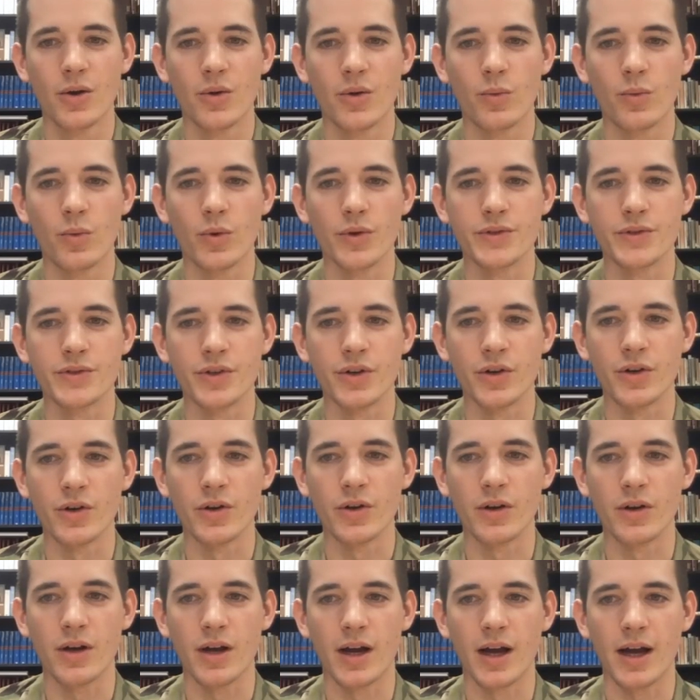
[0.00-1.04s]
Well, sir,
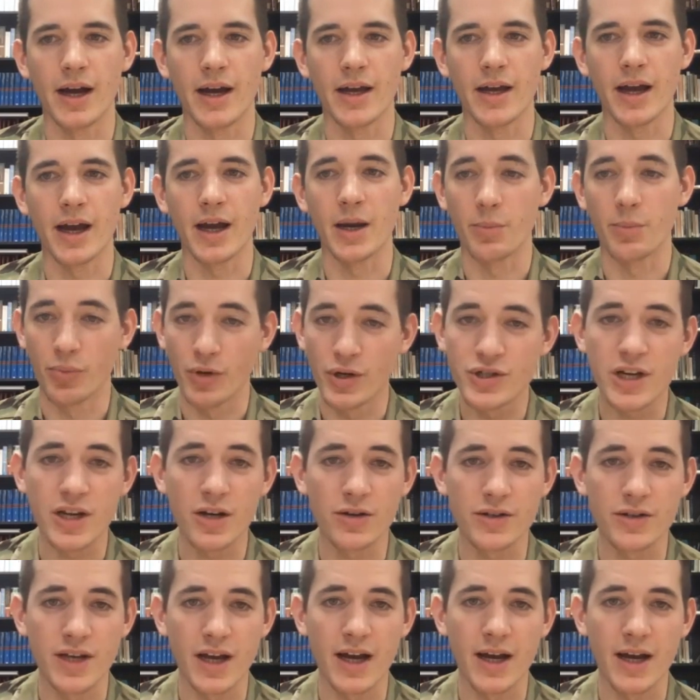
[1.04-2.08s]
I appreciate your
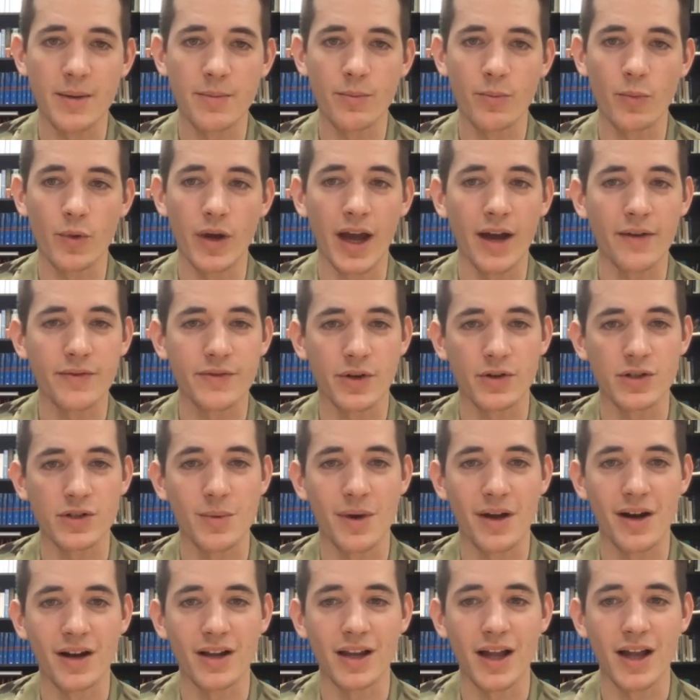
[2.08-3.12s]
time. We have talked
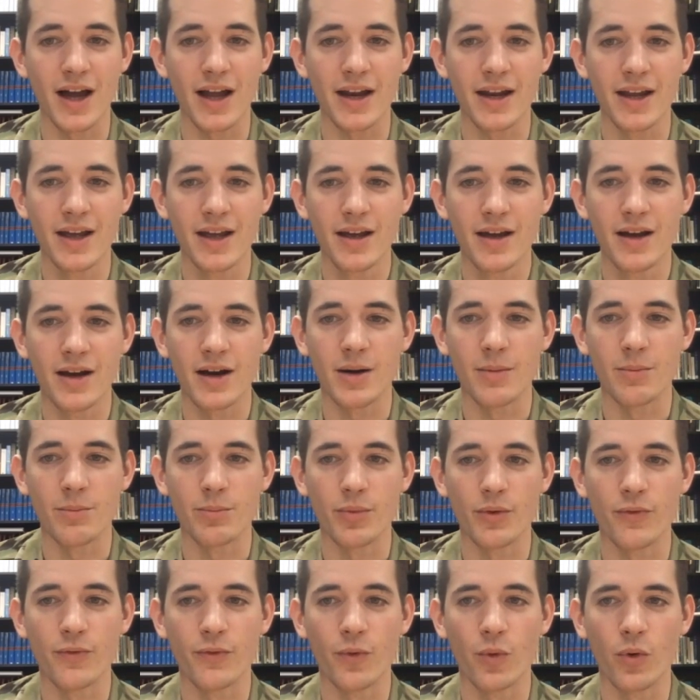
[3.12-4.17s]
about a lot.
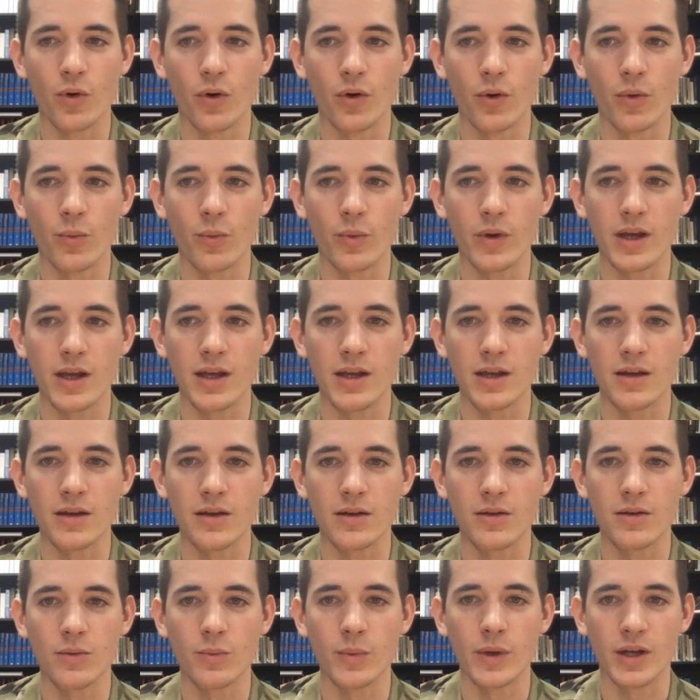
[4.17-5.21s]
Before we
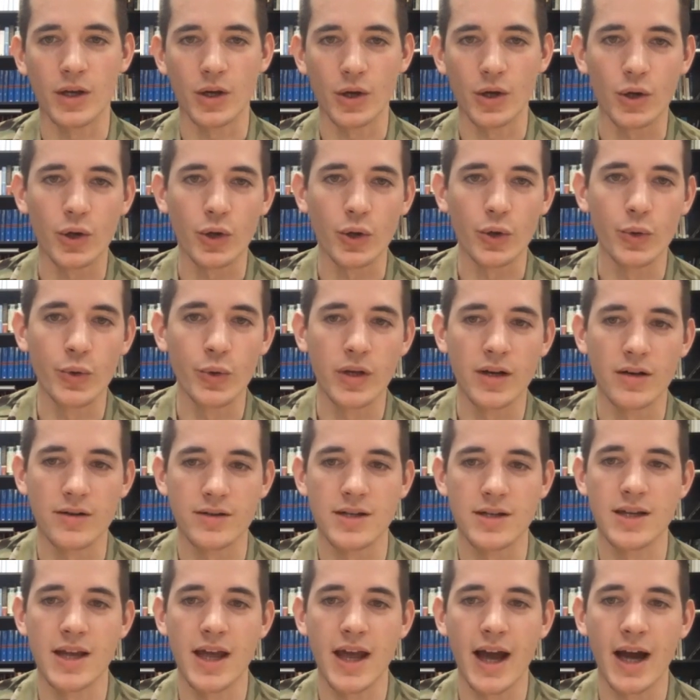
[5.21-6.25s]
conclude here
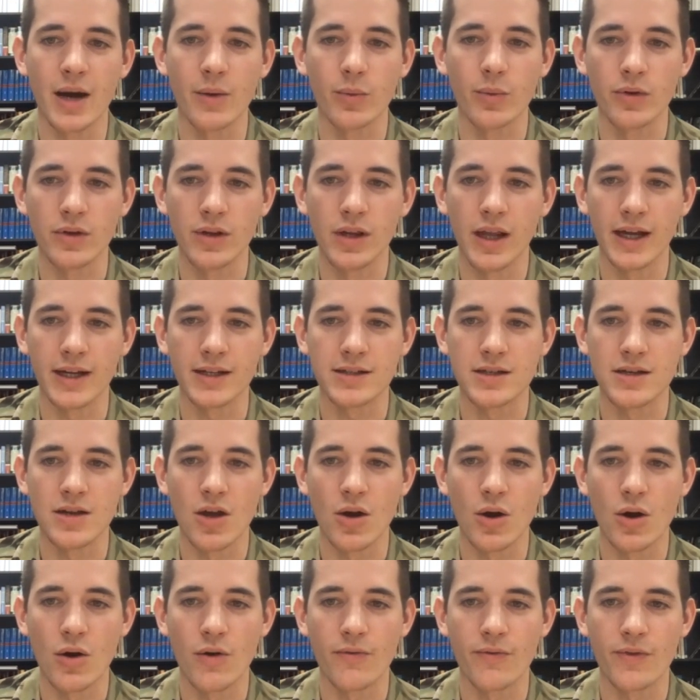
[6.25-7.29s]
today, I would like to
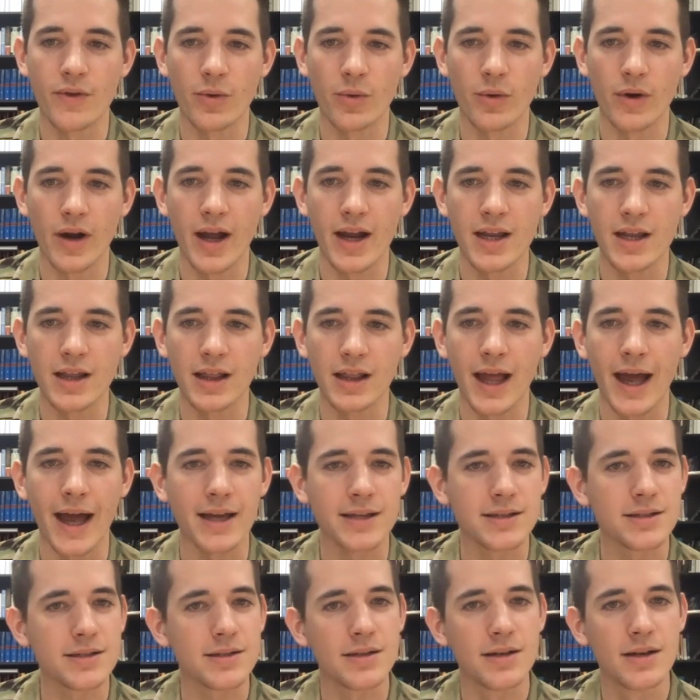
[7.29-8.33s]
know if there were any
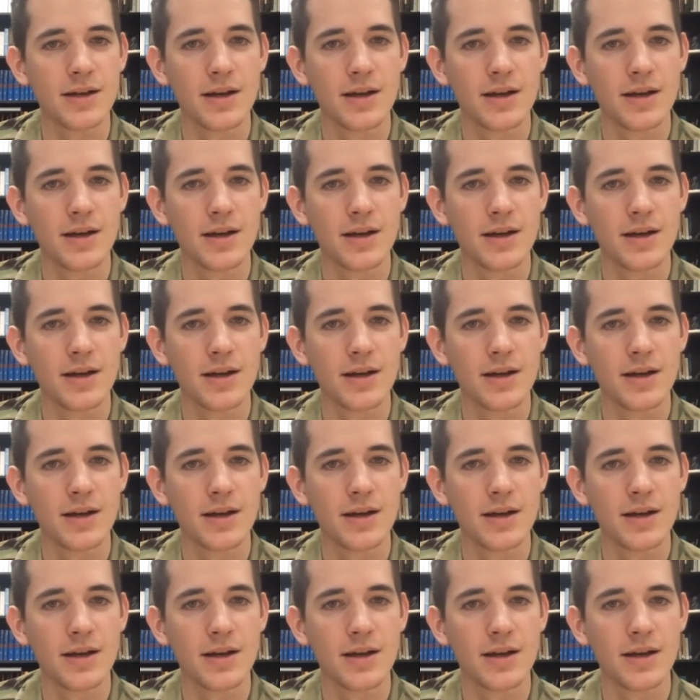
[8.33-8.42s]
last